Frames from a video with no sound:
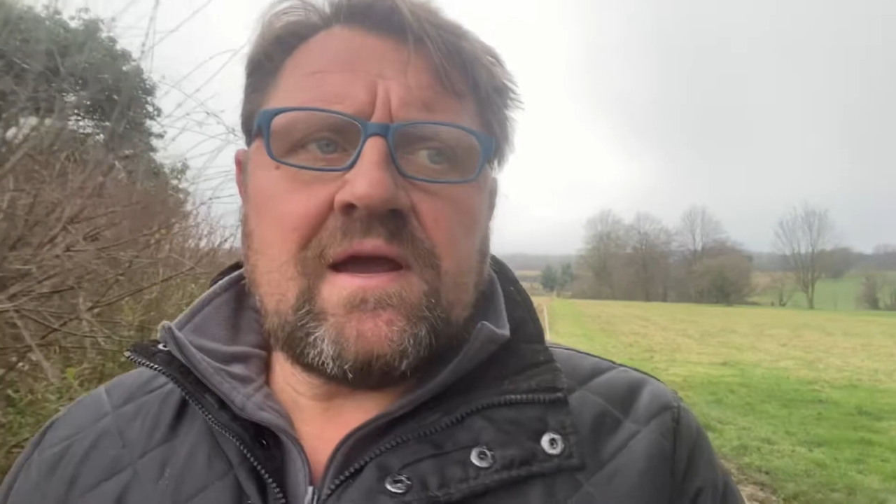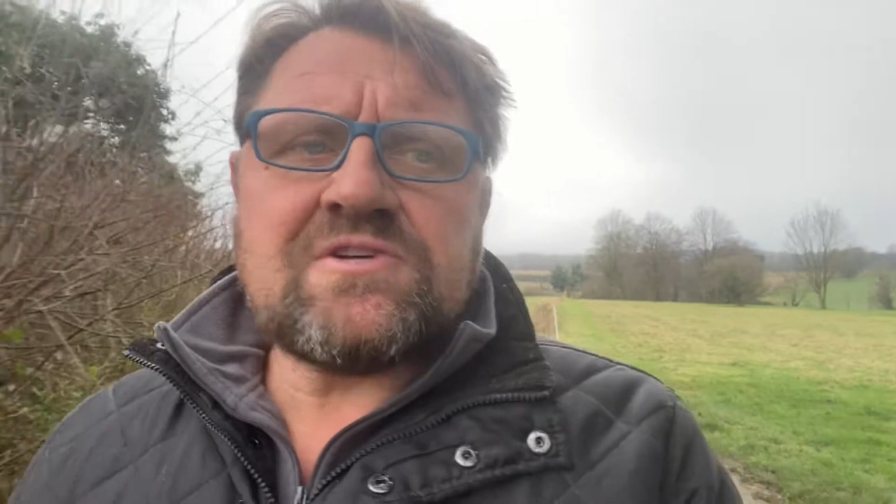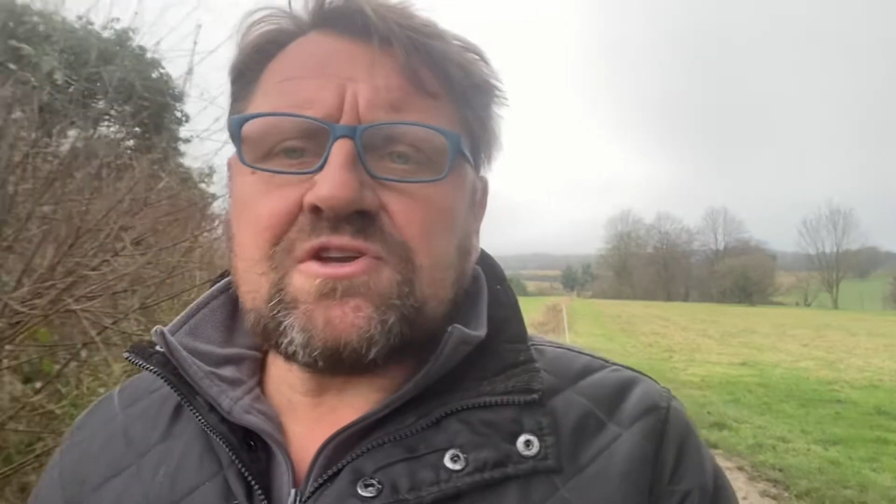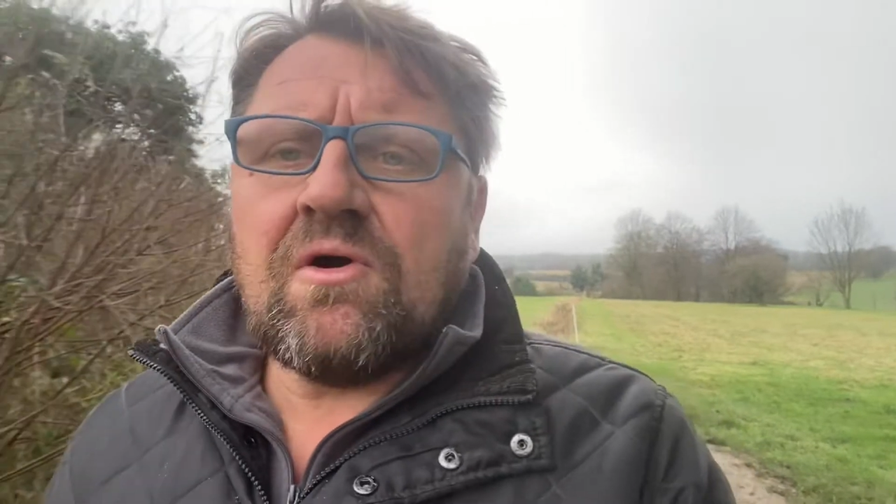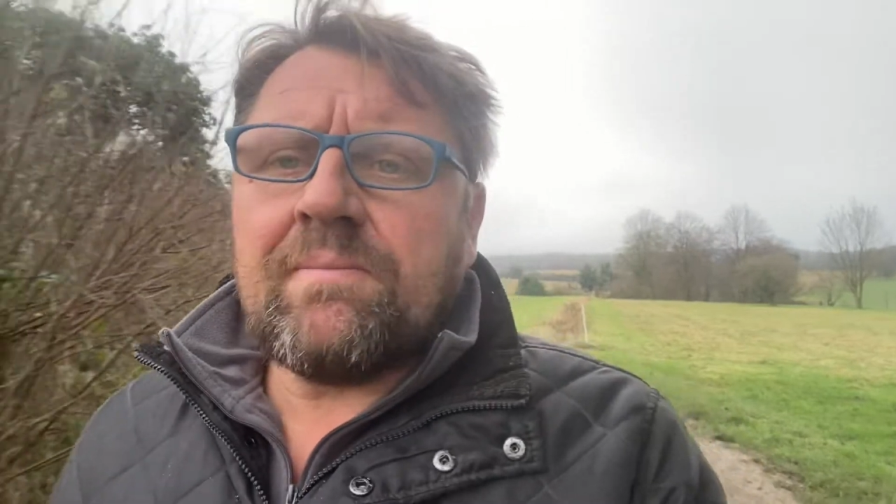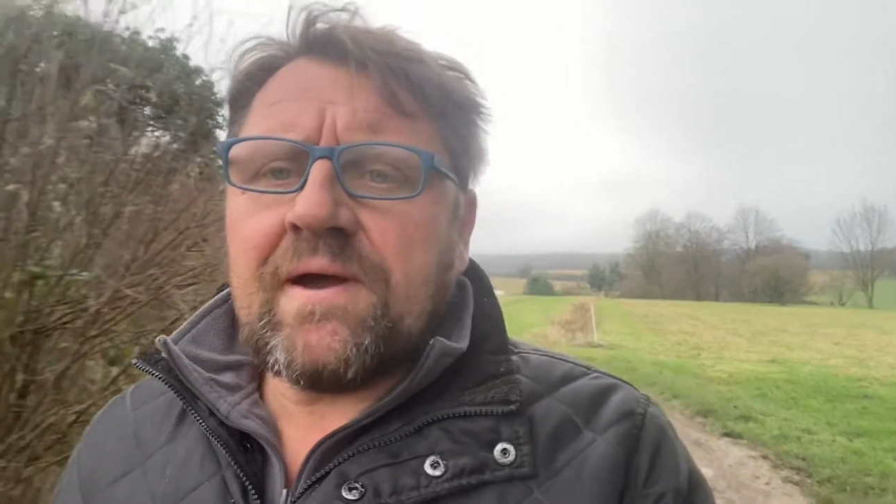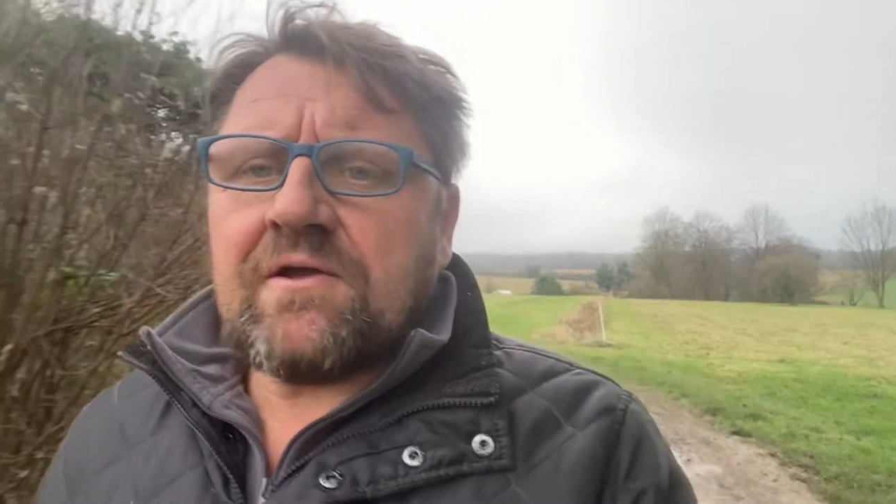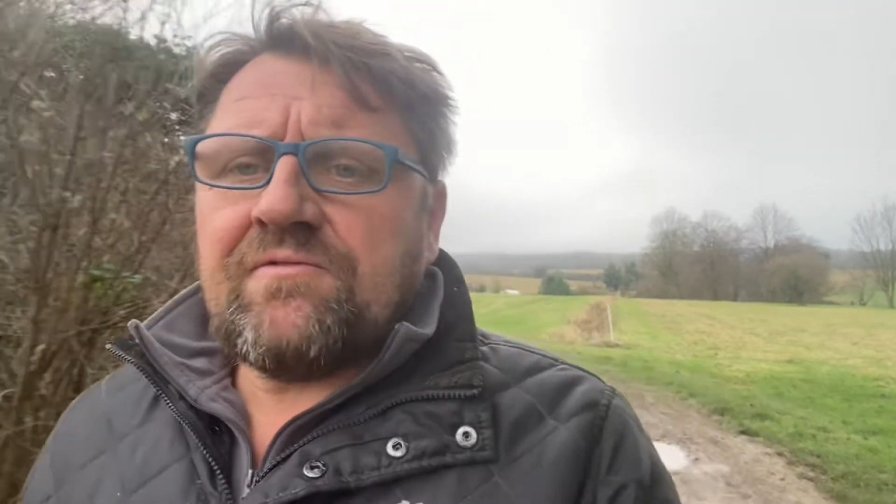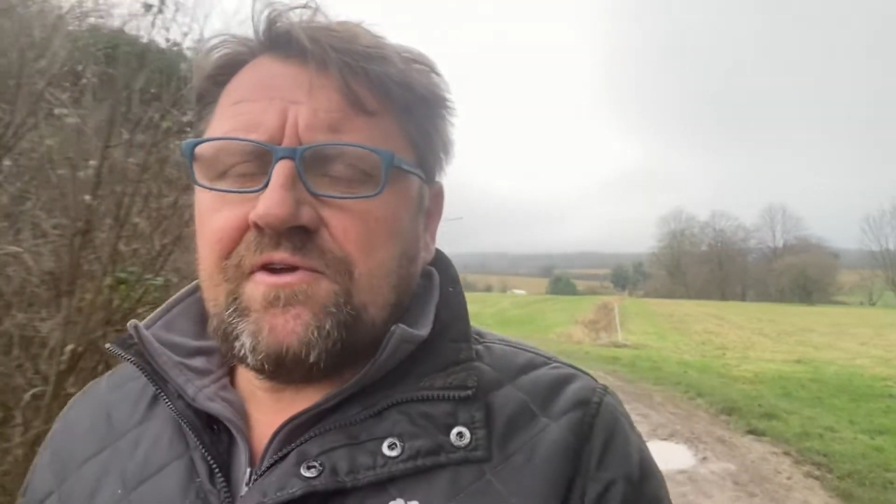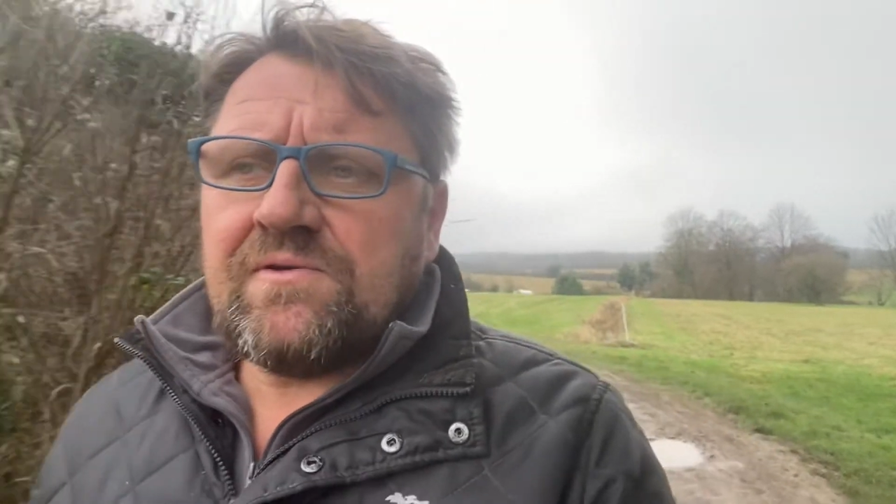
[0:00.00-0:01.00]
ash dieback
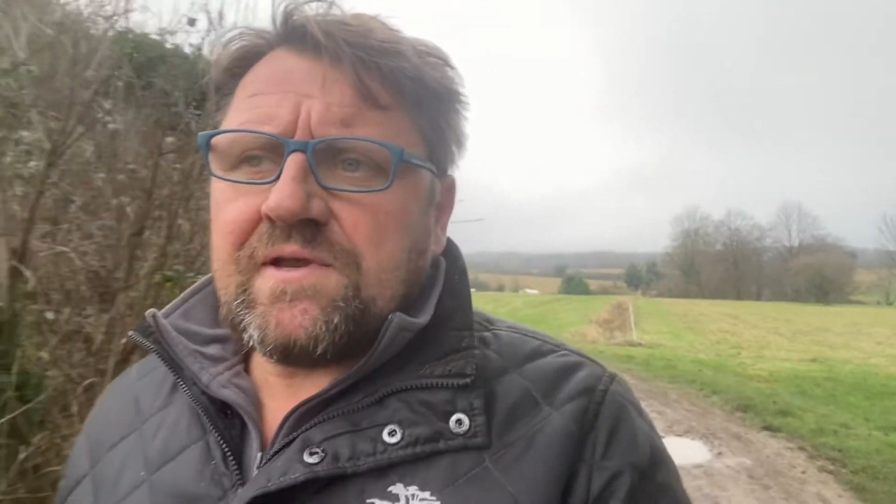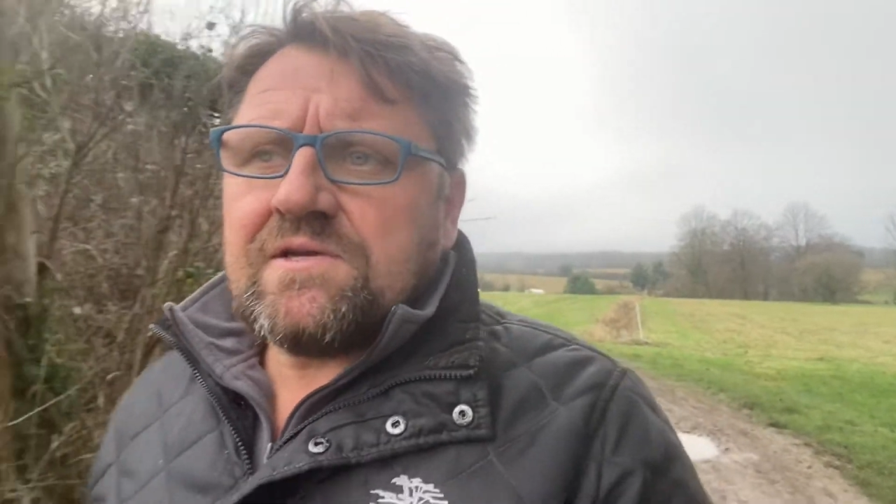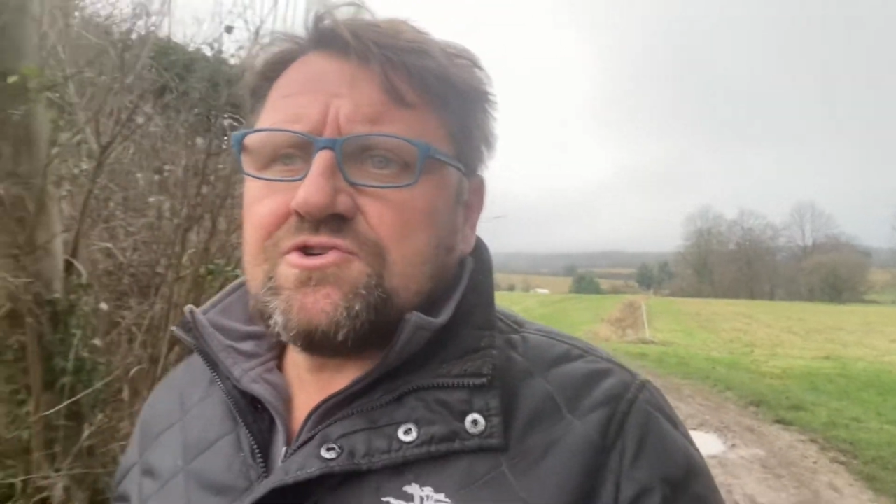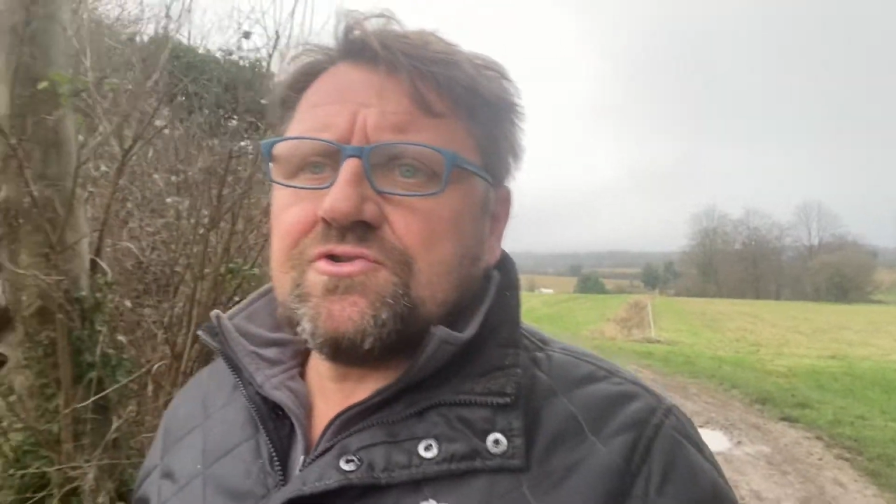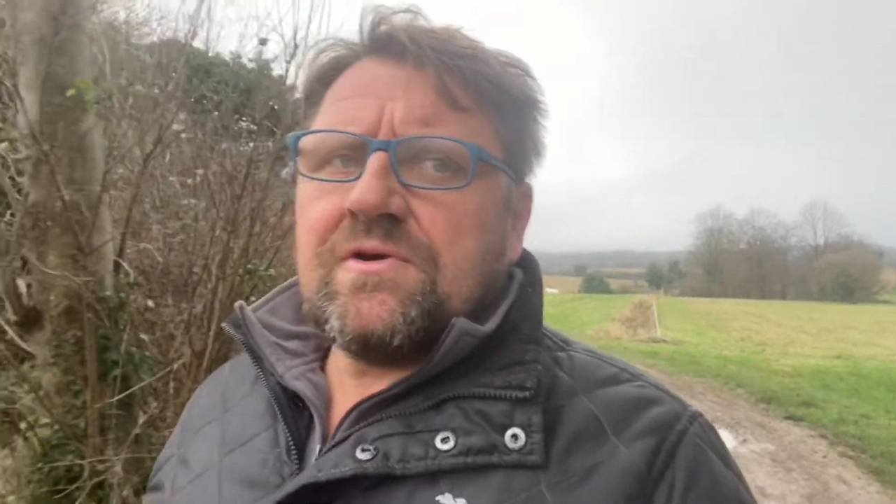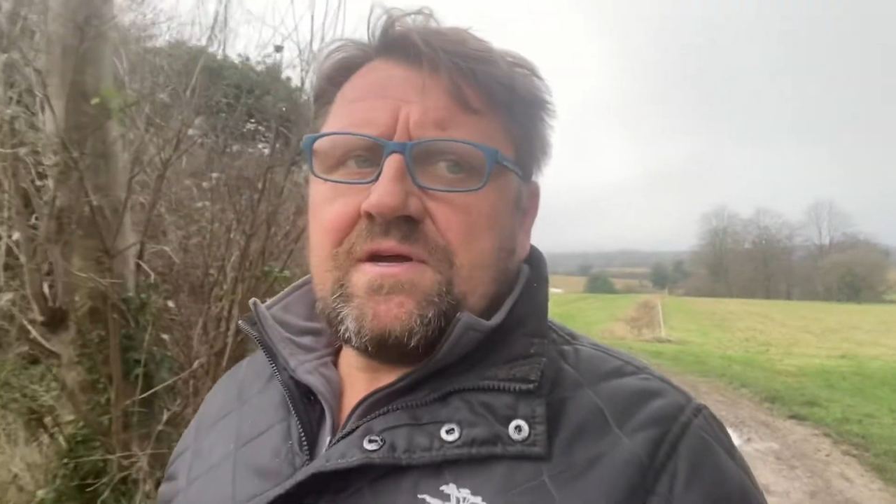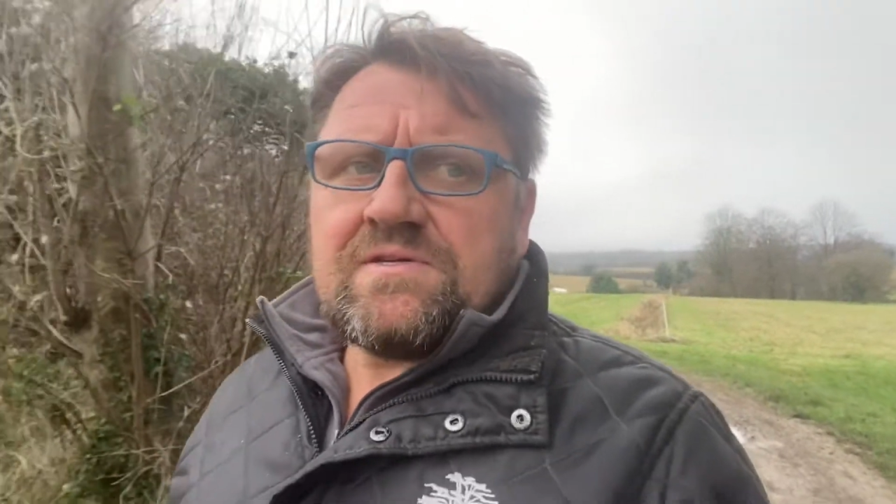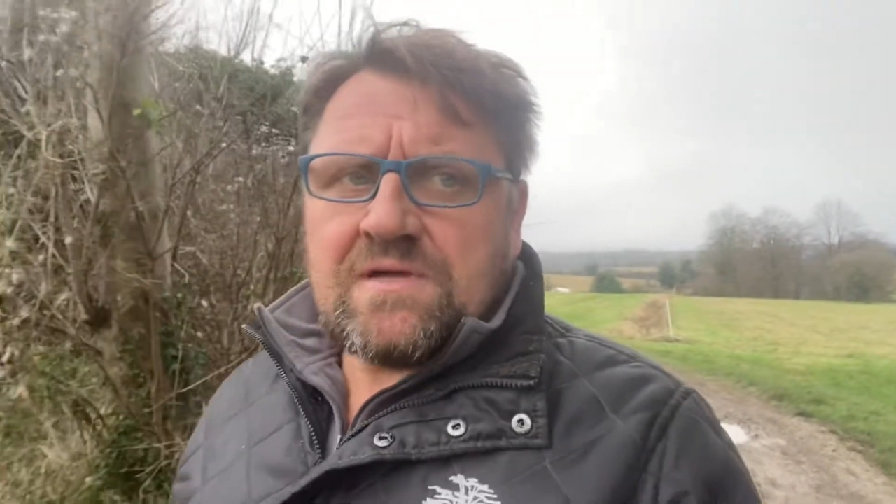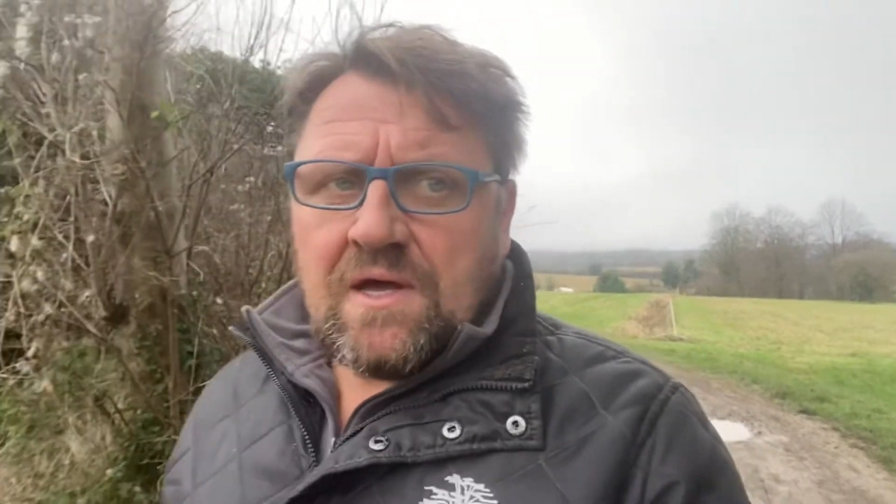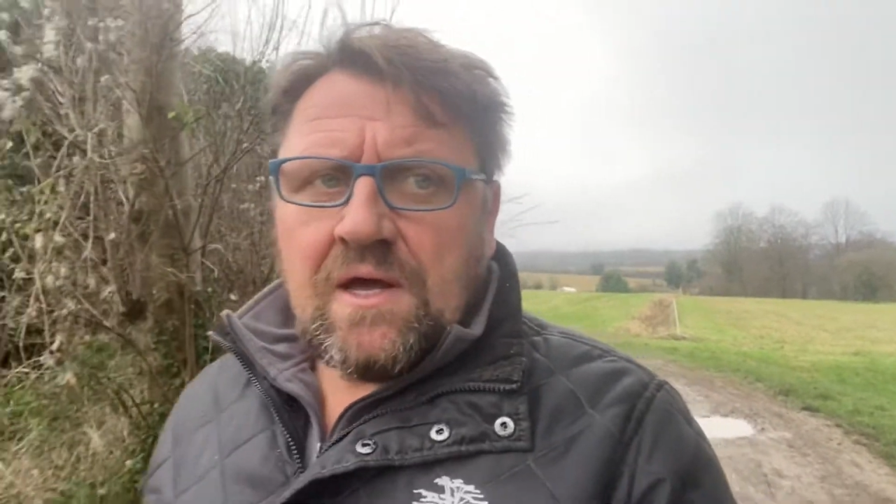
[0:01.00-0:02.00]
and a few dead trees.